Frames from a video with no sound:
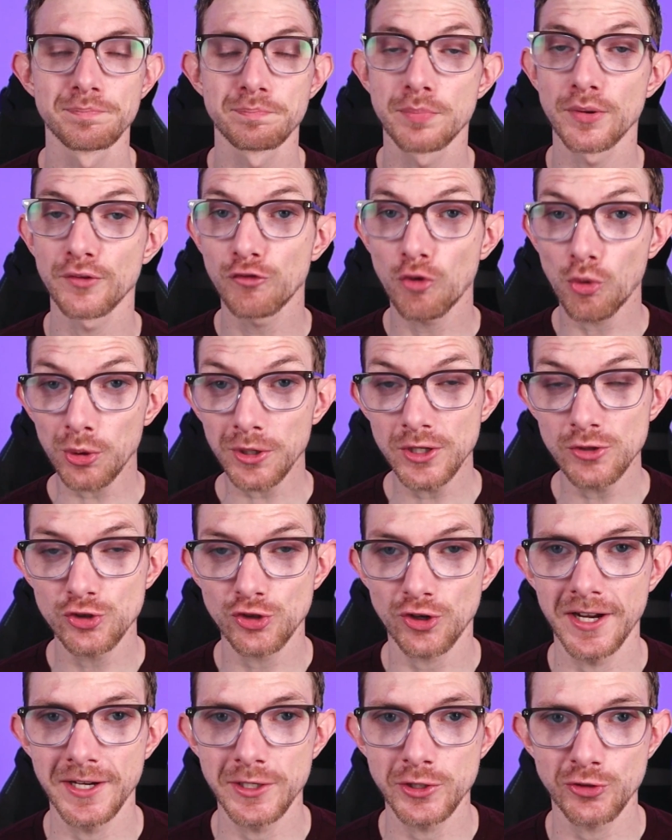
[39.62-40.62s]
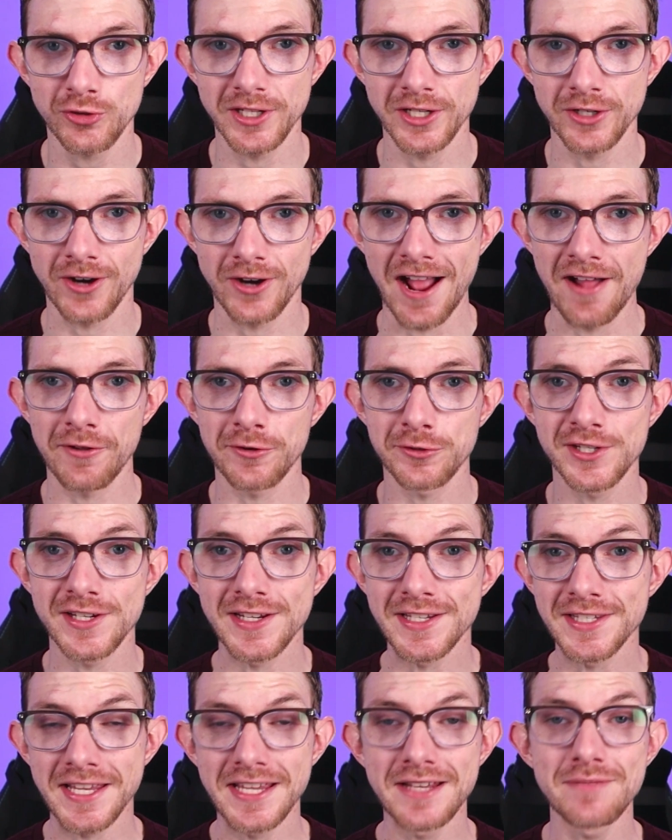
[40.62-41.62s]
Before you try and treat your
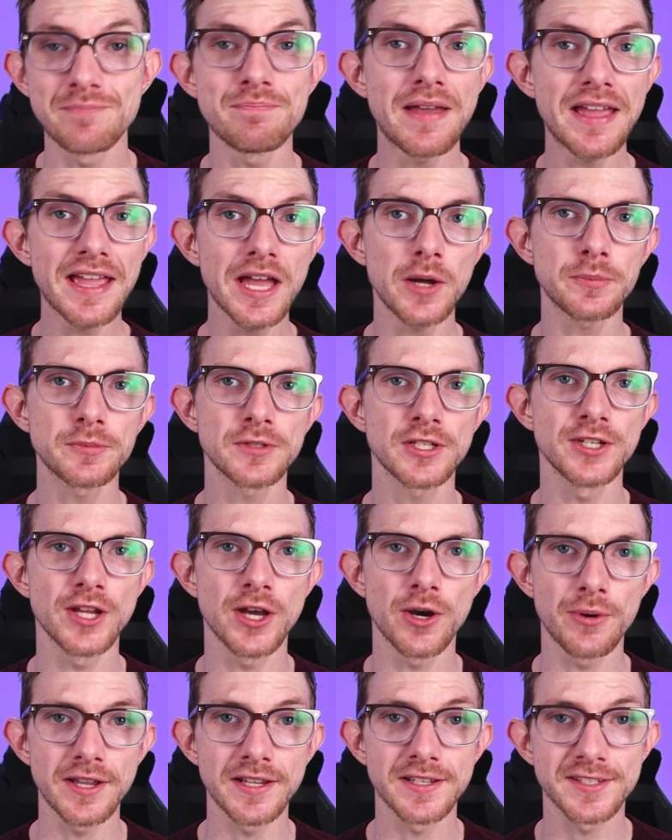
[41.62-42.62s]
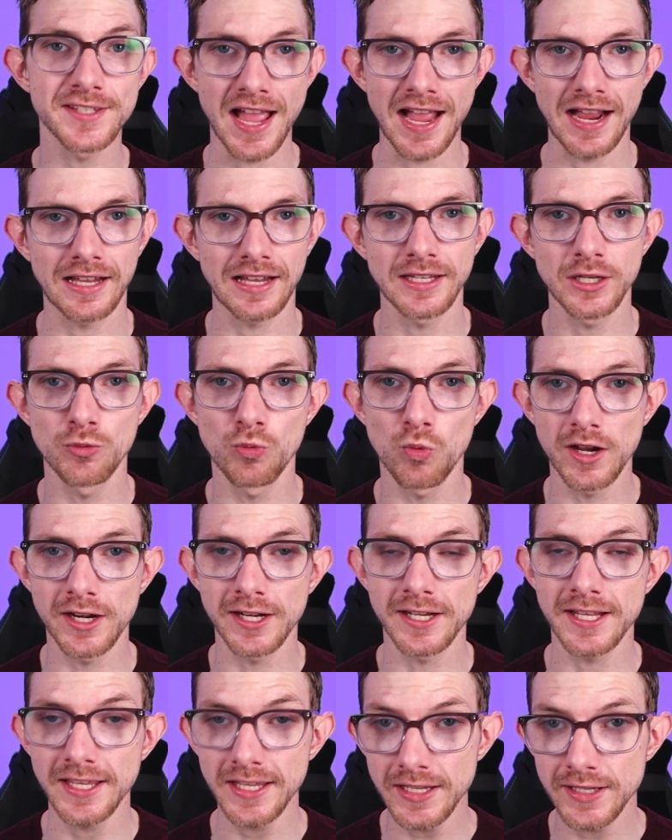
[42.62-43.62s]
allergies, it may help to know exactly what
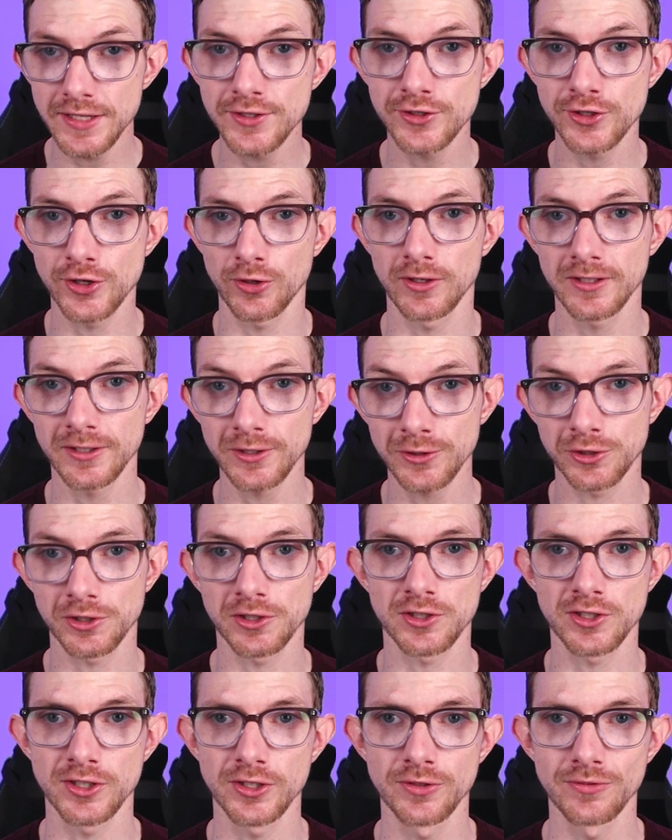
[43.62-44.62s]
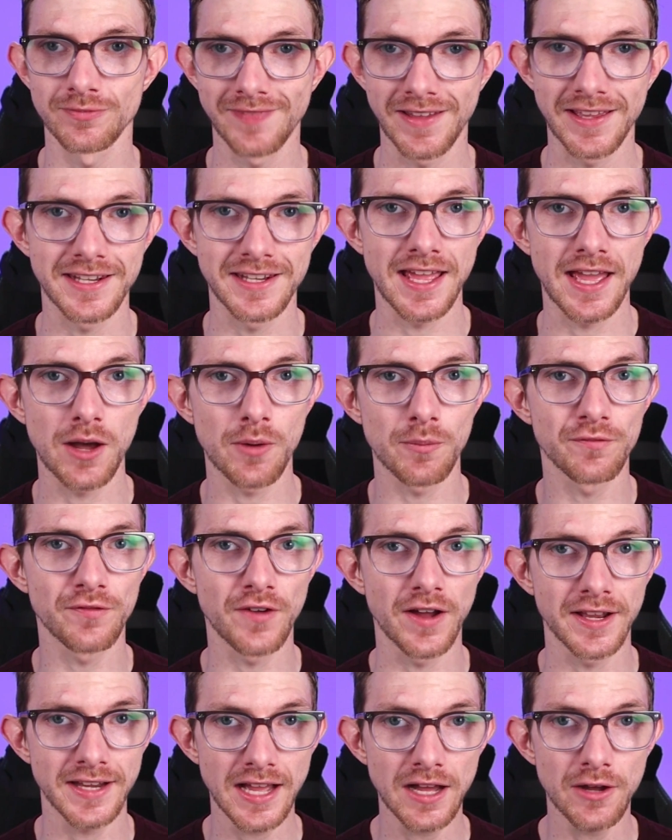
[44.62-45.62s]
it is you're allergic to. And to help
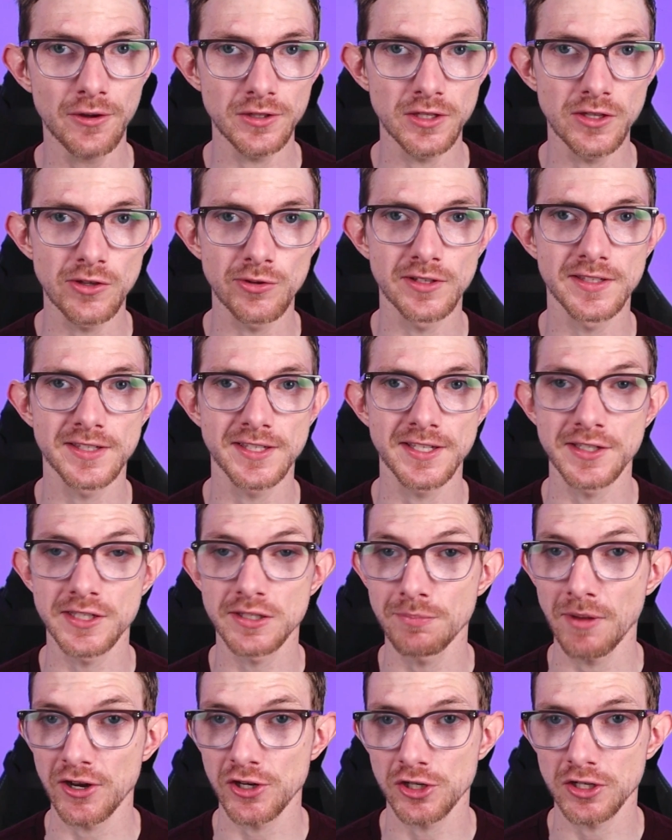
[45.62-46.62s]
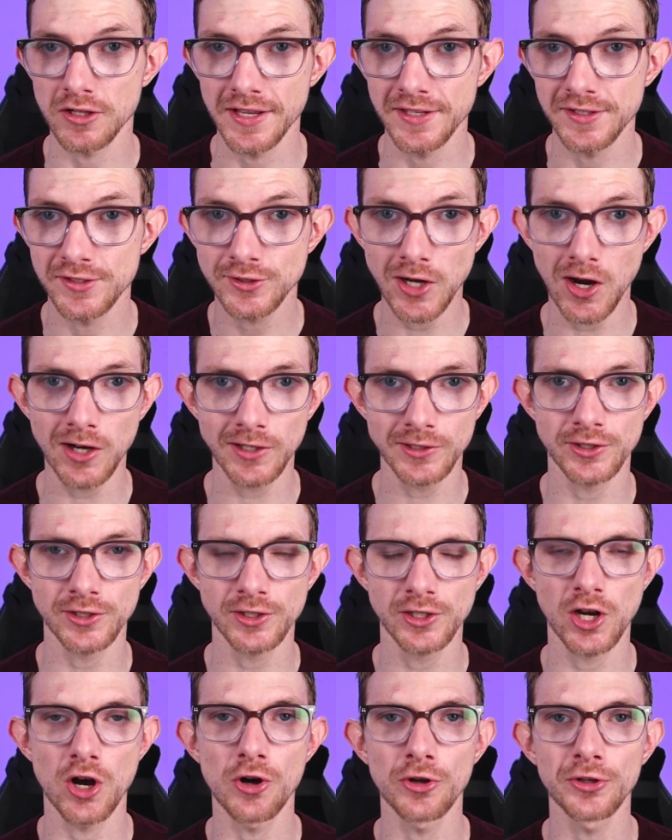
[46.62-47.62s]
find out, you can see a specialized doctor
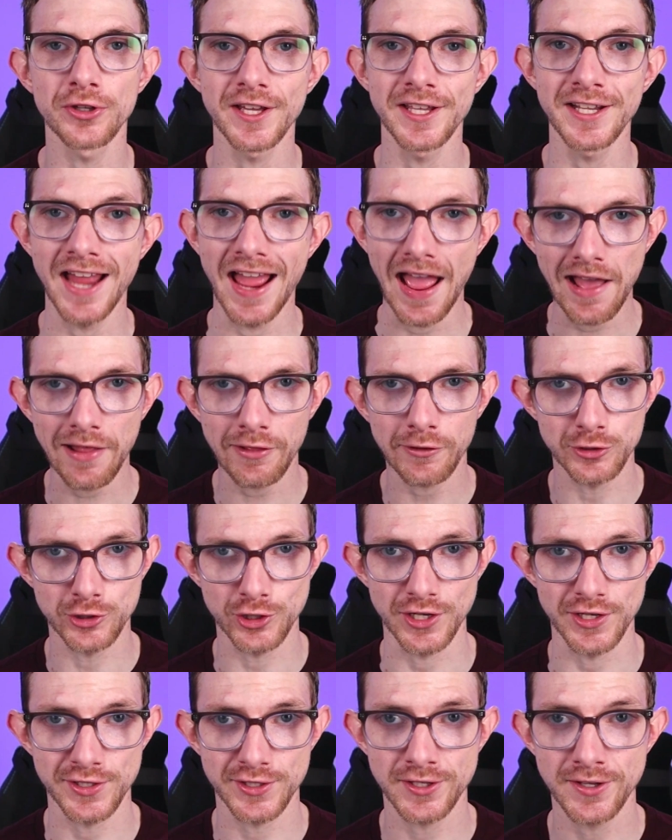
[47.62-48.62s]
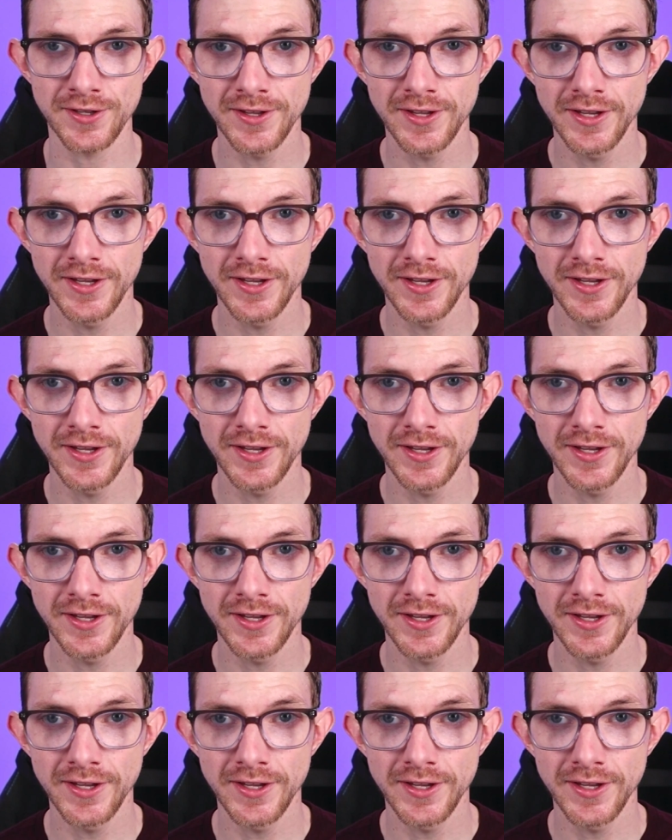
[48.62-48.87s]
called an allergist.